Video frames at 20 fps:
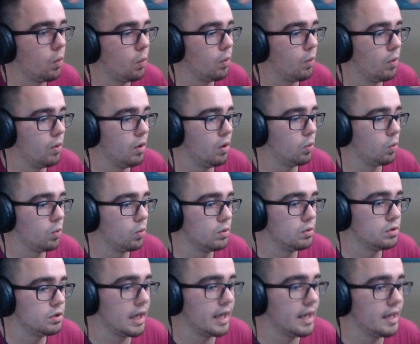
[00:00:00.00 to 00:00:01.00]
Oh,
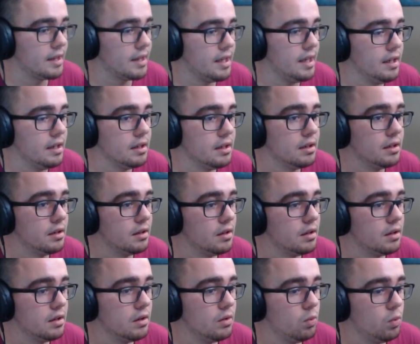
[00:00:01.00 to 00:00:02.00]
did I get the key?
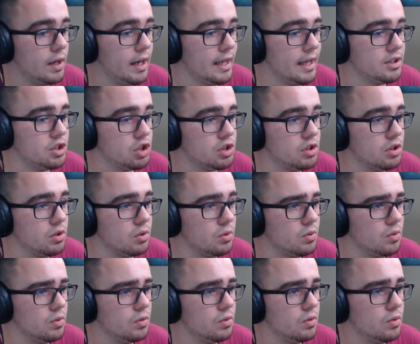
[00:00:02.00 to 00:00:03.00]
What did I just
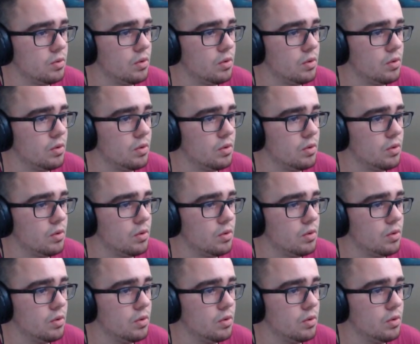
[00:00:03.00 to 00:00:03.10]
do?